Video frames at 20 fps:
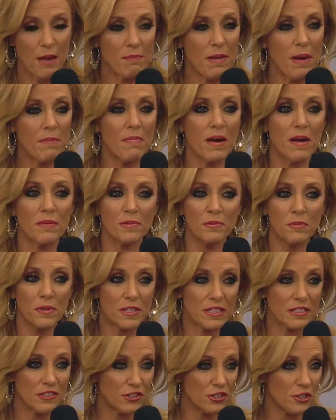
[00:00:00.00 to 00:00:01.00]
My mom's
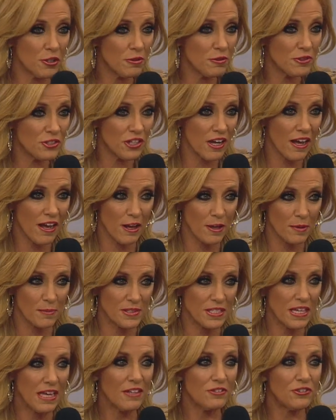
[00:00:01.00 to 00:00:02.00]
working two
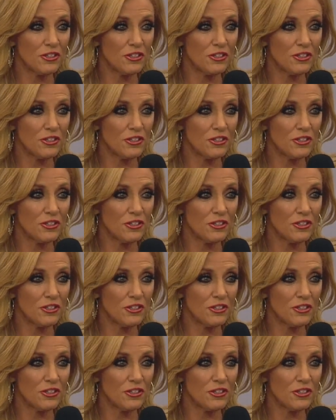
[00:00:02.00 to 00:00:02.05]
jobs